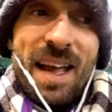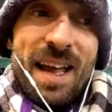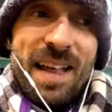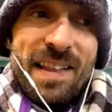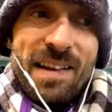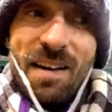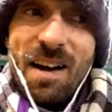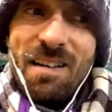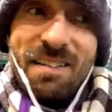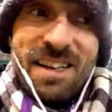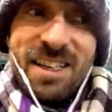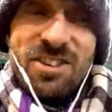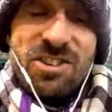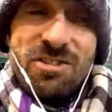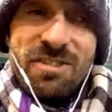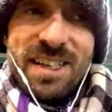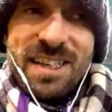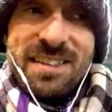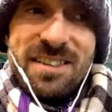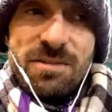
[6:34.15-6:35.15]
and there are
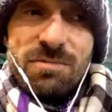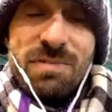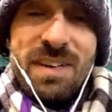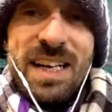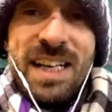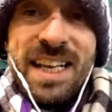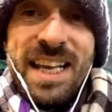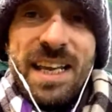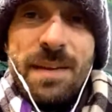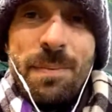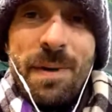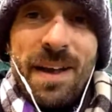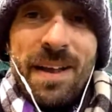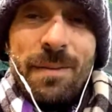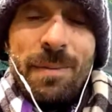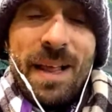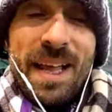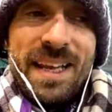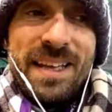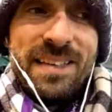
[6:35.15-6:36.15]
injuries to really key
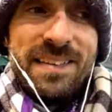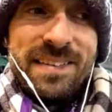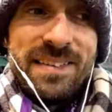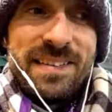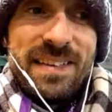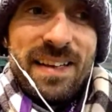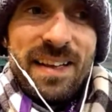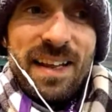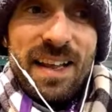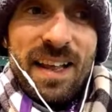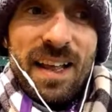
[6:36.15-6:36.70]
players.